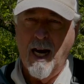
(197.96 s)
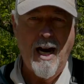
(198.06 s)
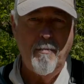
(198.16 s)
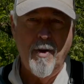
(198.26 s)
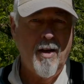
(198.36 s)

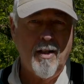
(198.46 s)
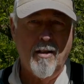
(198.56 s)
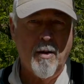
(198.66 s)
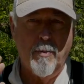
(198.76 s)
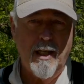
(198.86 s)
I'm not going
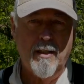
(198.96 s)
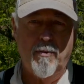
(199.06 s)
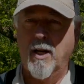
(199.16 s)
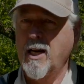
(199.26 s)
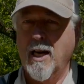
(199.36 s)
to break the
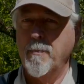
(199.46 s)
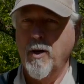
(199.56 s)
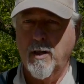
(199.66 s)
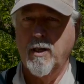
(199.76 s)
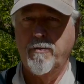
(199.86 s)
rod and I'm
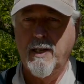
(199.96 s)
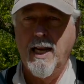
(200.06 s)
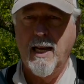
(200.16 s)
not going to forget